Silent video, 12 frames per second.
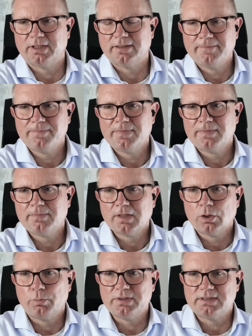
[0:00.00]
And
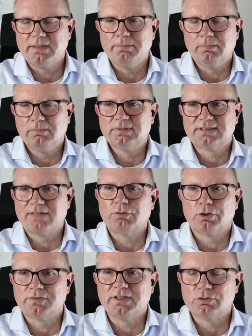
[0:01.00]
we see
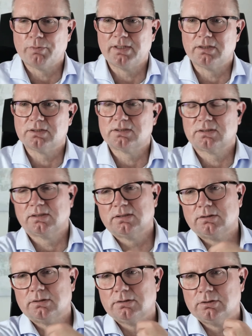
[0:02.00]
several of these vendors
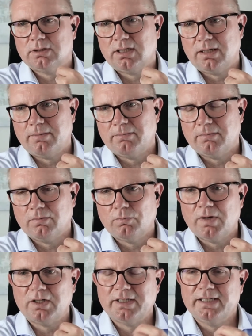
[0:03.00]

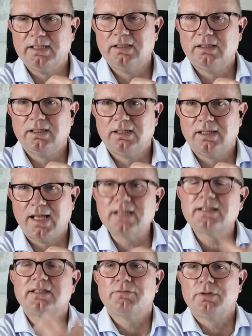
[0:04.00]
very
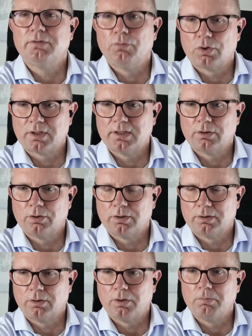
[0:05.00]
actively working
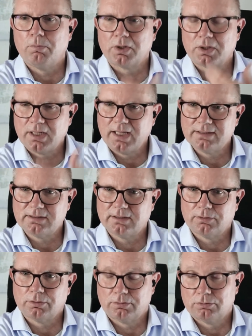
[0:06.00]
on
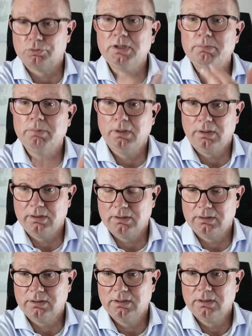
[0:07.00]
modernizing, on
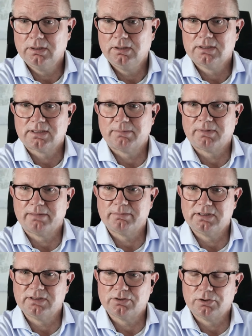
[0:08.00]
rebuilding
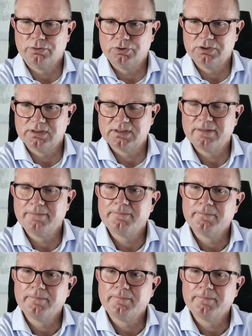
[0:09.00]
sometimes these solutions